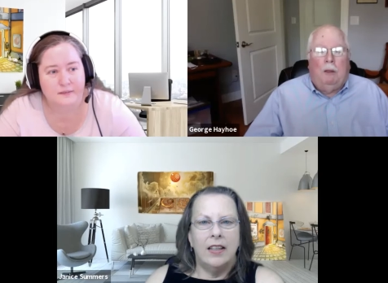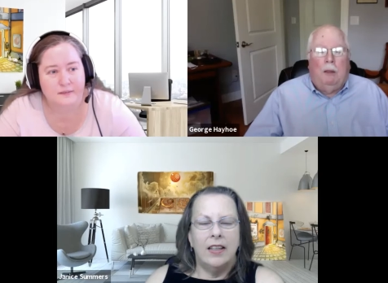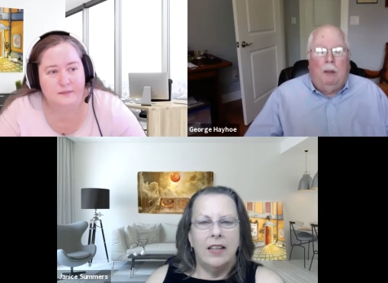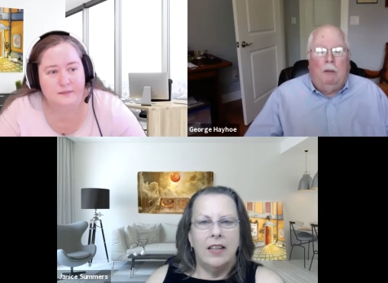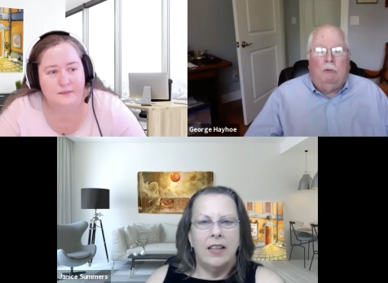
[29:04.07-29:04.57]

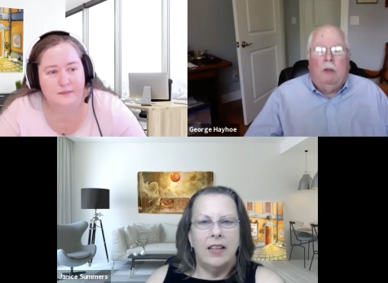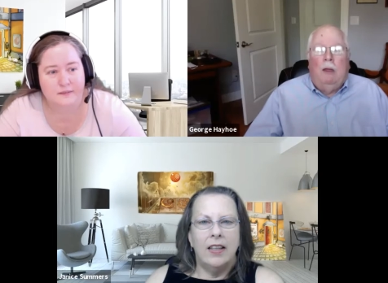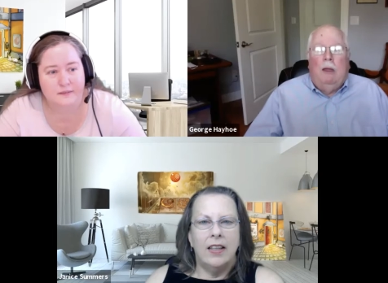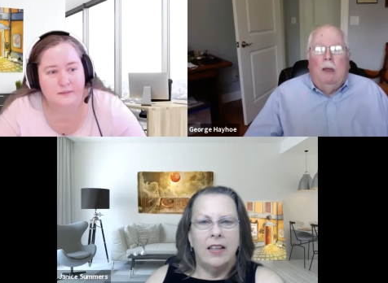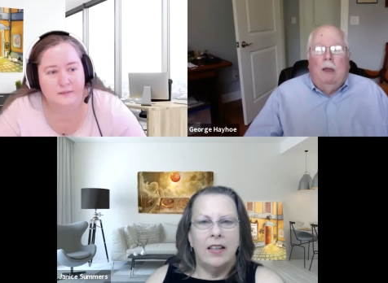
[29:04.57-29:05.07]
Speaker 1: is
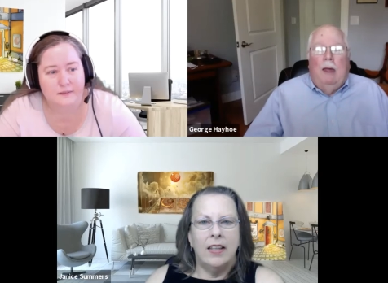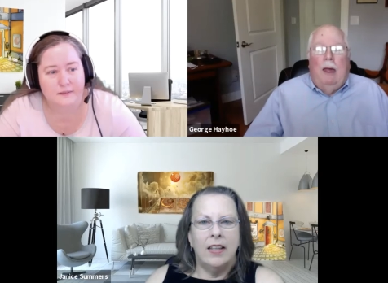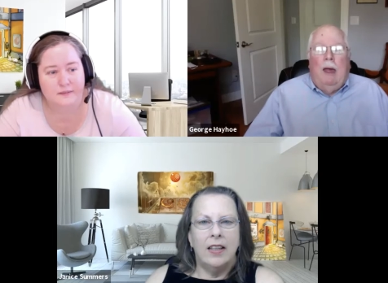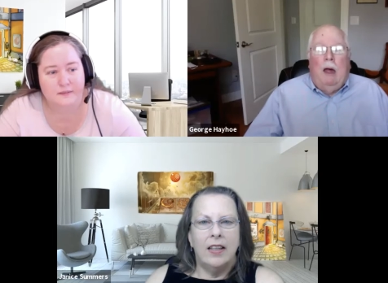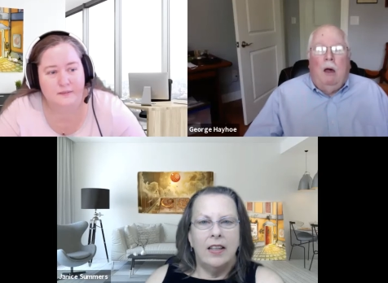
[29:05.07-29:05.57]

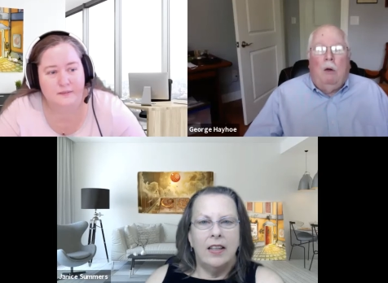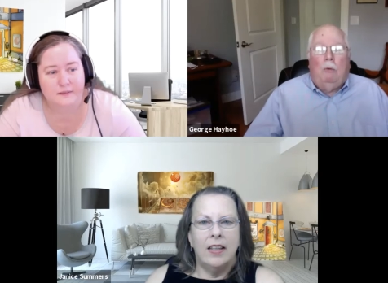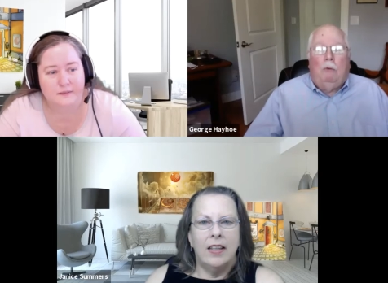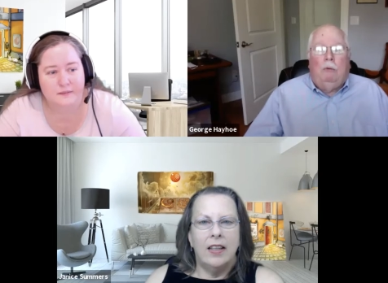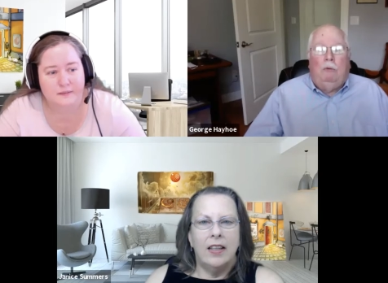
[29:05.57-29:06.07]
how
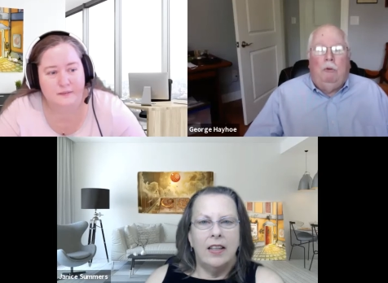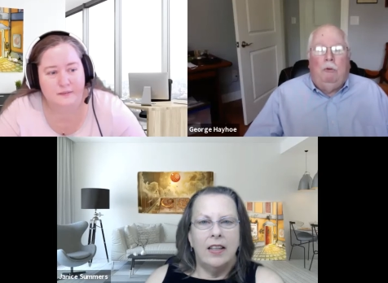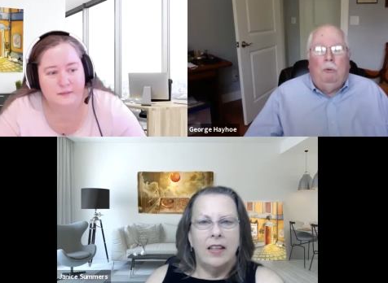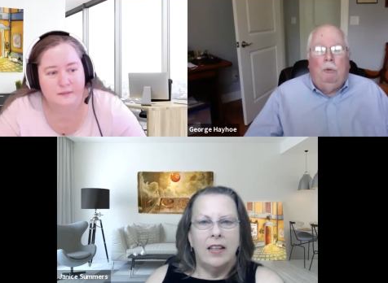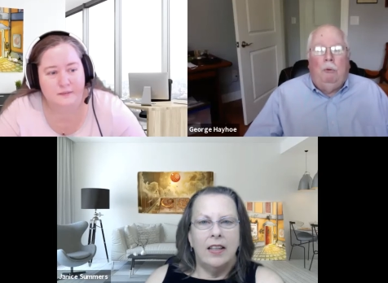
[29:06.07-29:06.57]

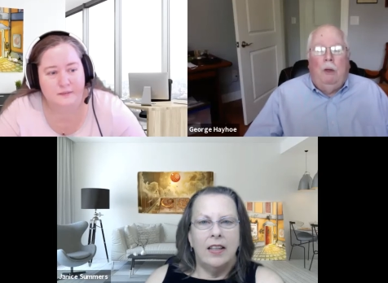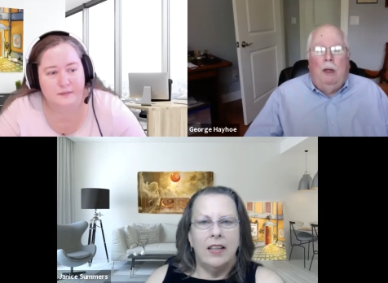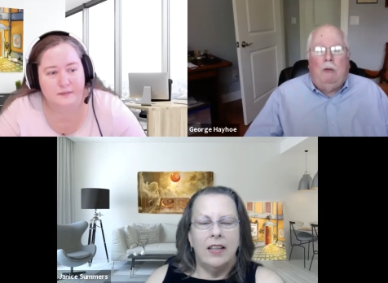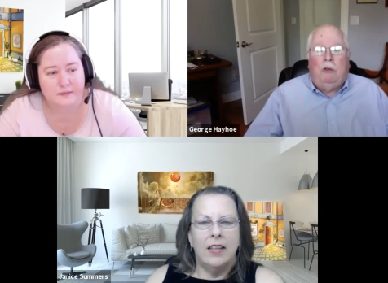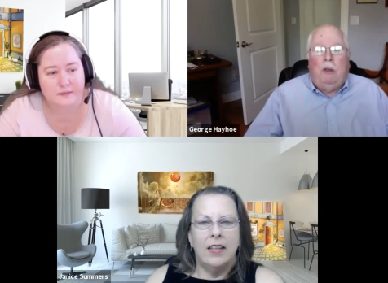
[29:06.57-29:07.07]
do
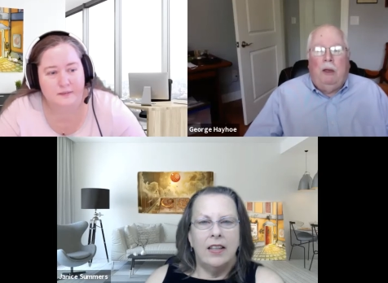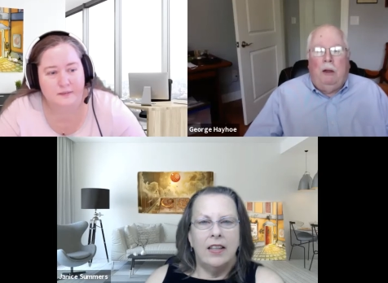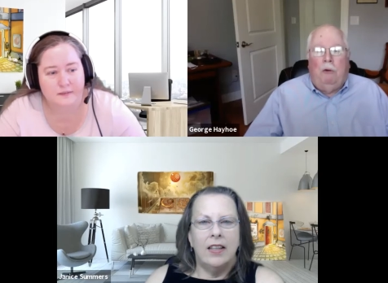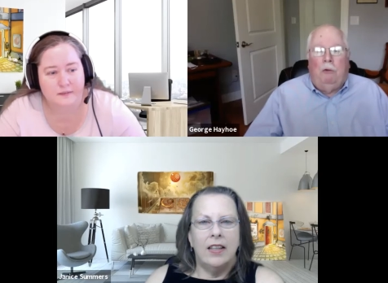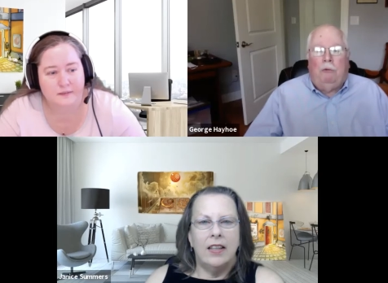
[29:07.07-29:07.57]

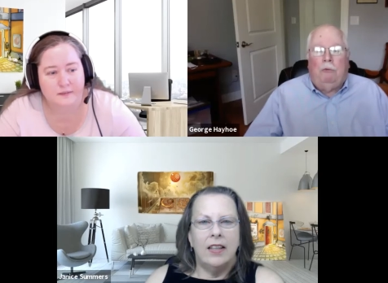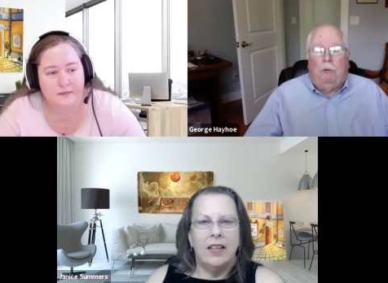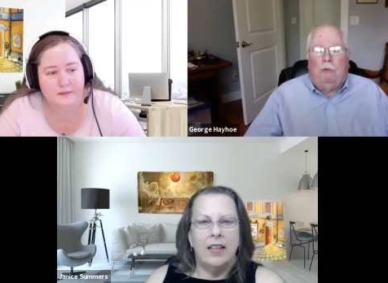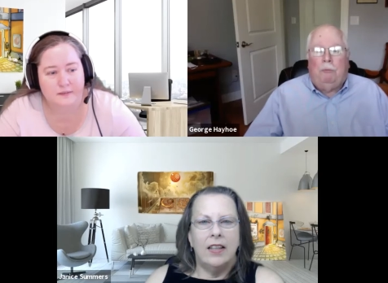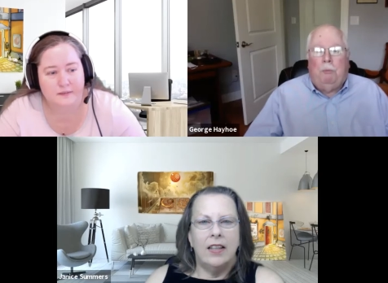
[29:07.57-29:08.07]
educators
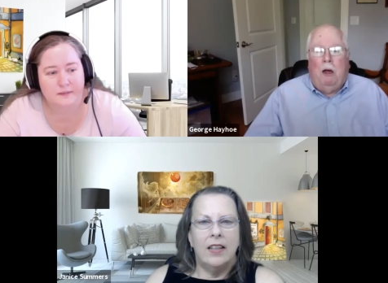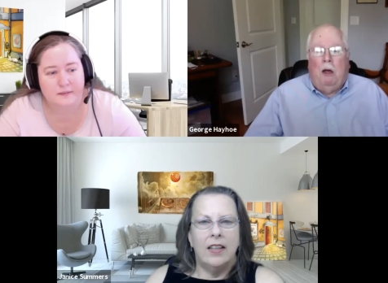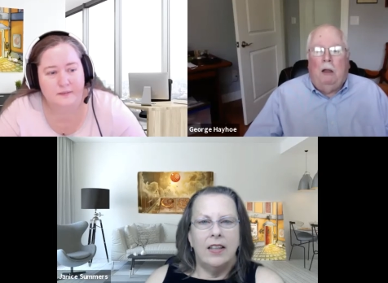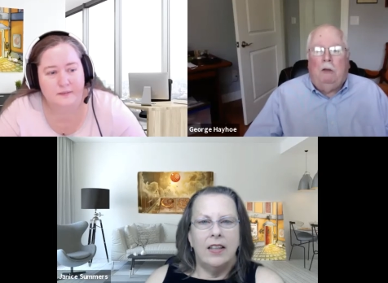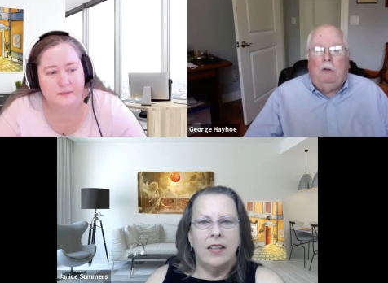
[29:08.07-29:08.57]

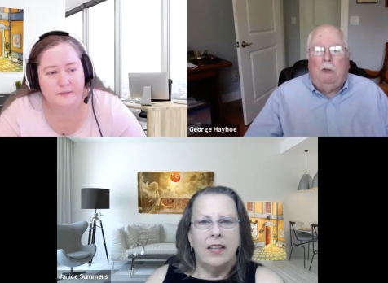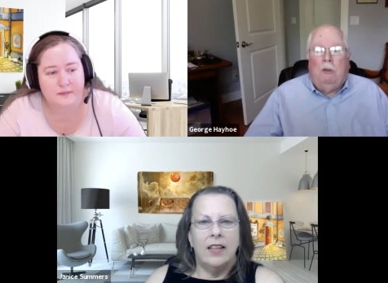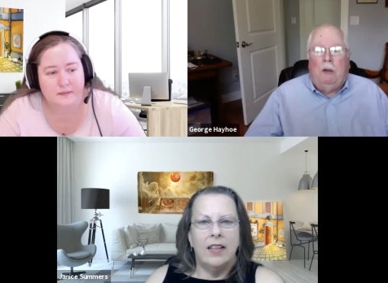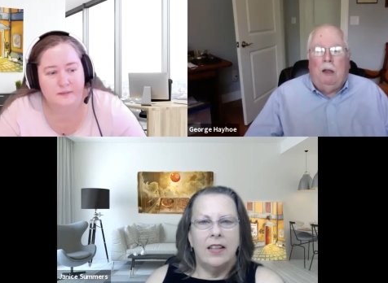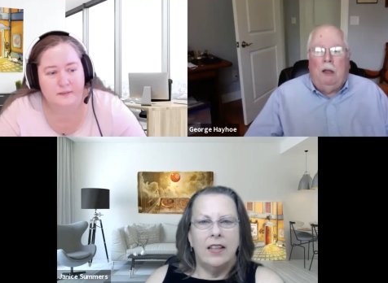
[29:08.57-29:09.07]
respond to the
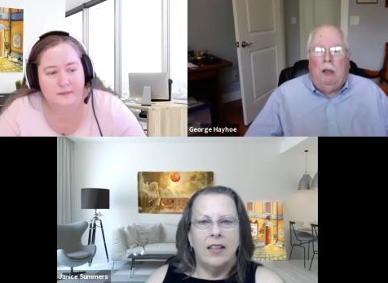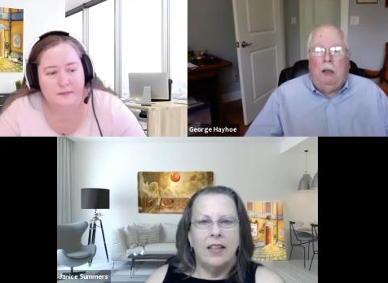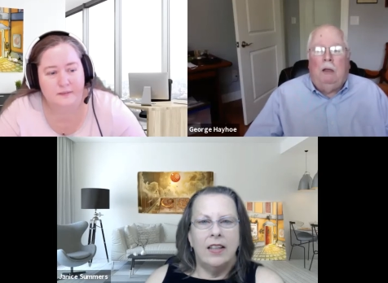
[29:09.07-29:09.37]
need